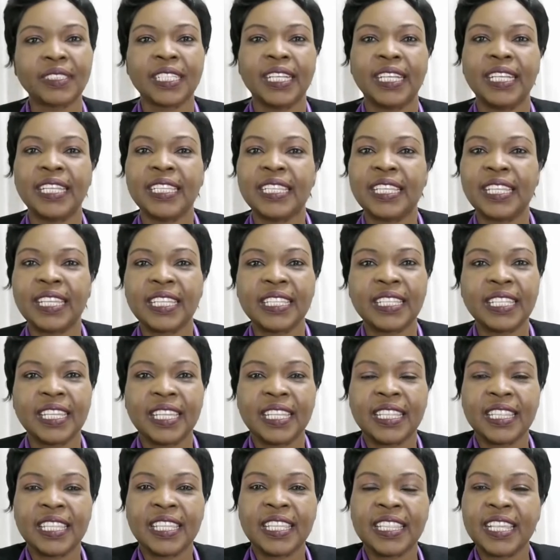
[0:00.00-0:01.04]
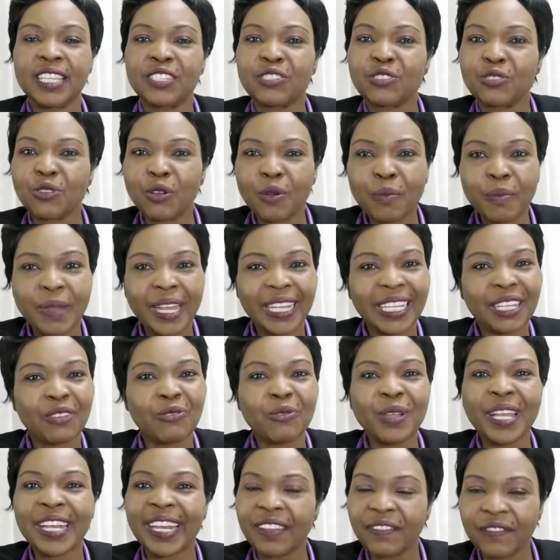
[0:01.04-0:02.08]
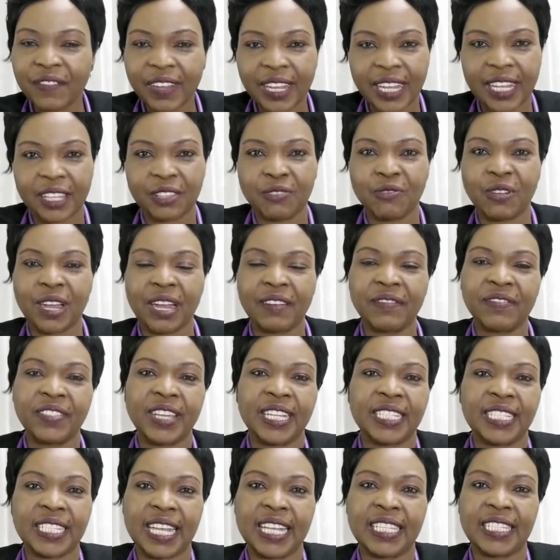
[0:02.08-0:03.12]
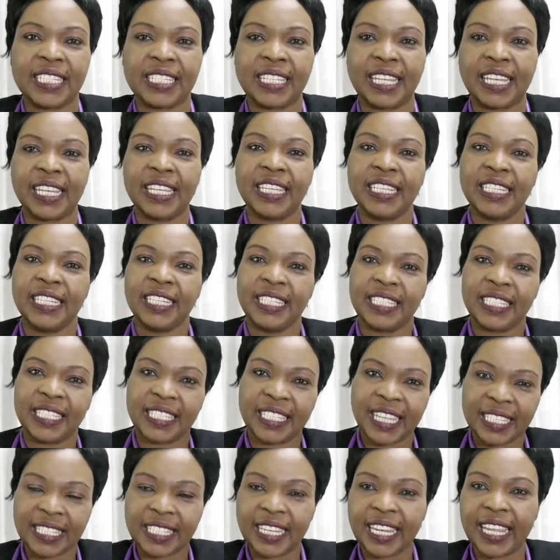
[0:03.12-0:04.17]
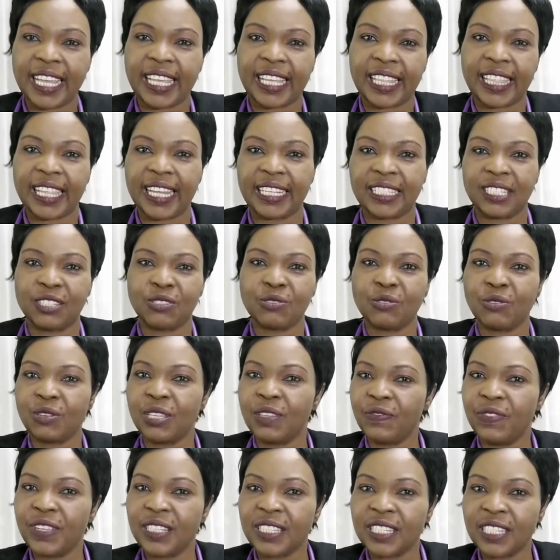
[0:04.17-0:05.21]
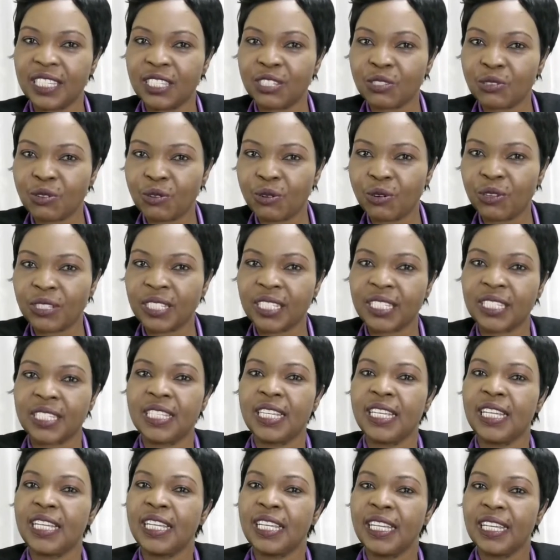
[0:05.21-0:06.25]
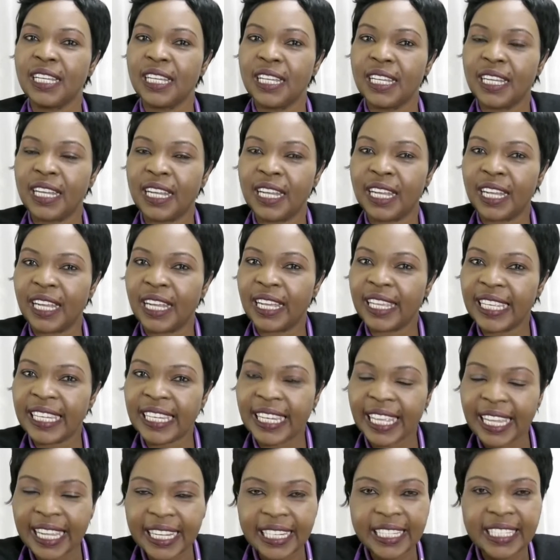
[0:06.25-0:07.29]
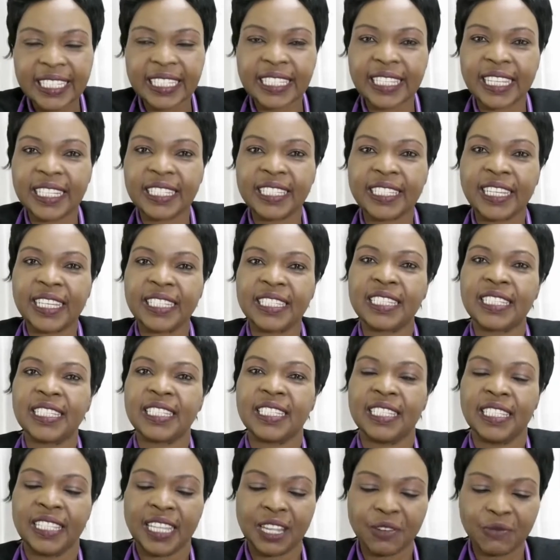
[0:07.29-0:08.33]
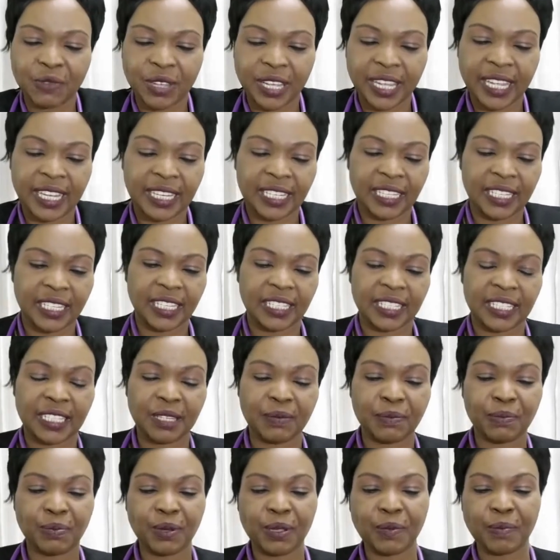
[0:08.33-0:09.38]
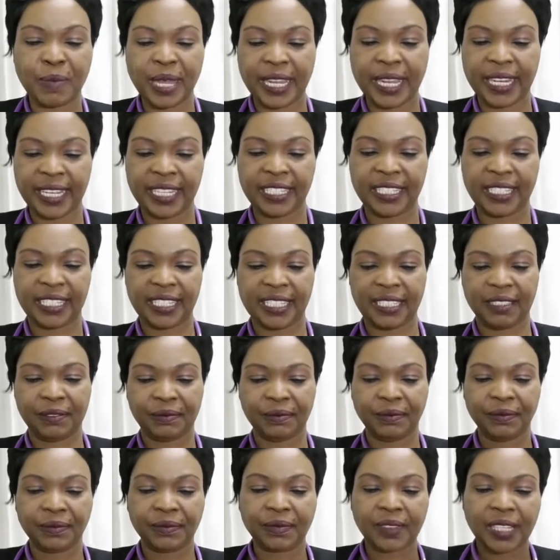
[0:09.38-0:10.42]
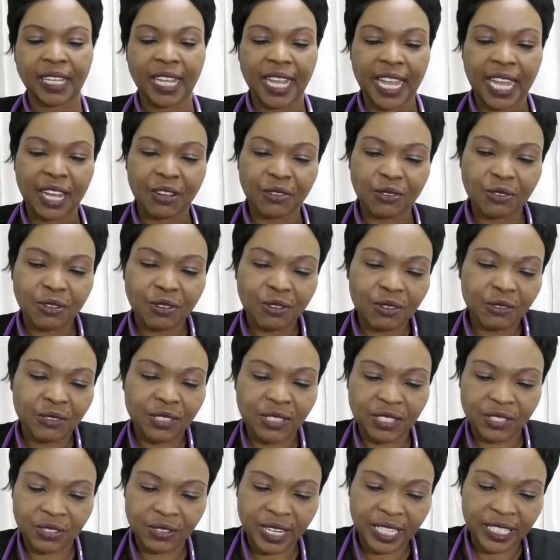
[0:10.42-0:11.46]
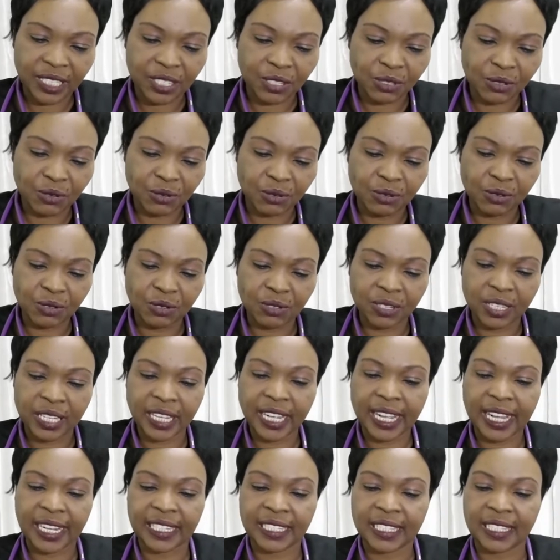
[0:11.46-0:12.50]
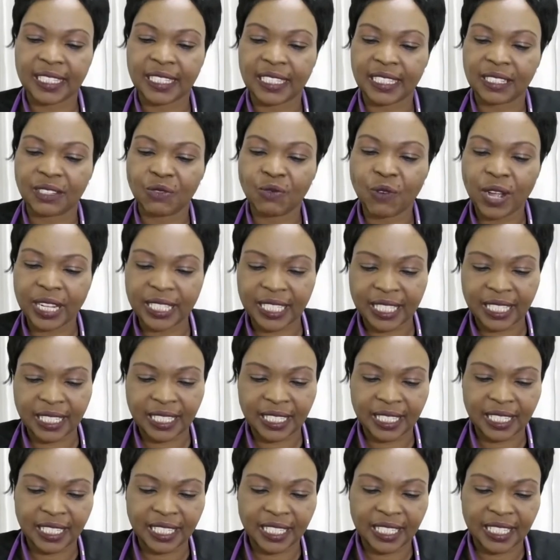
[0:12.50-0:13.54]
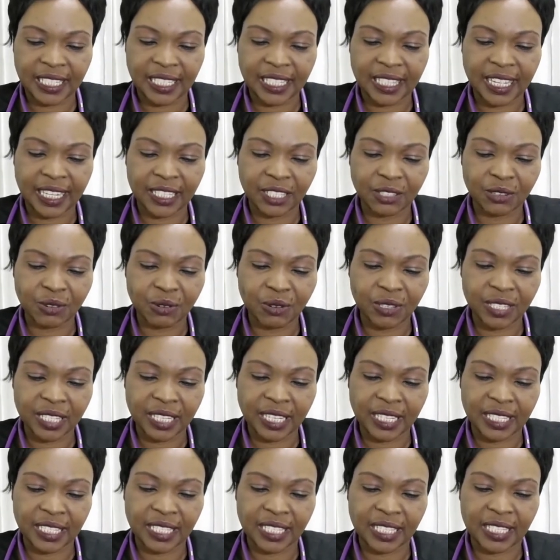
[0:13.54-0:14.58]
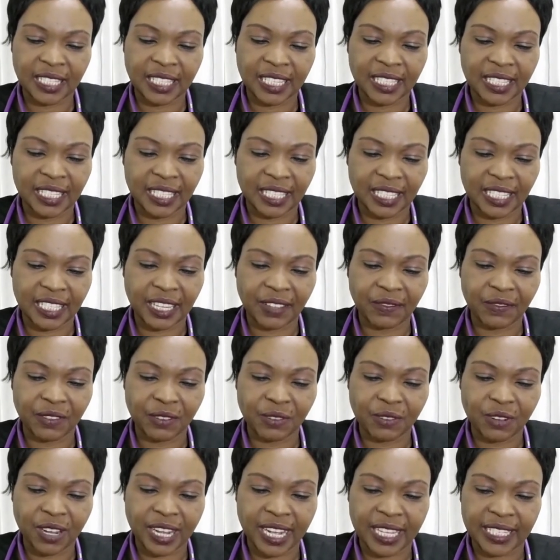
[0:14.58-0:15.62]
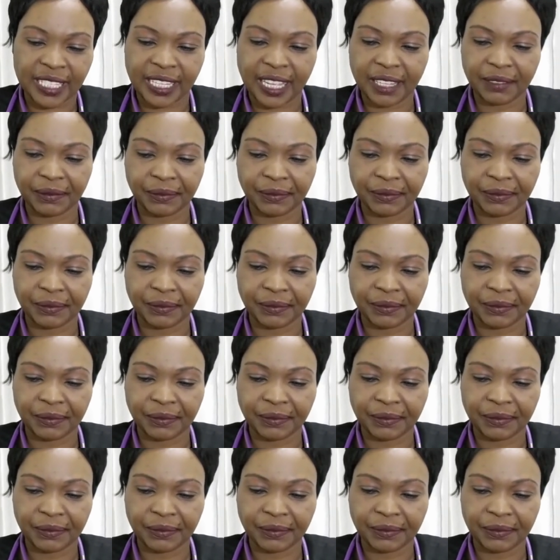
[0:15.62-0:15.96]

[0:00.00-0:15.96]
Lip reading: in the stomach, wherever you have that cancer, it starts like that. So if it is caught in early stages, then we can simply manage it. I'll go straight to looking at what is it that causes this cervical cancer.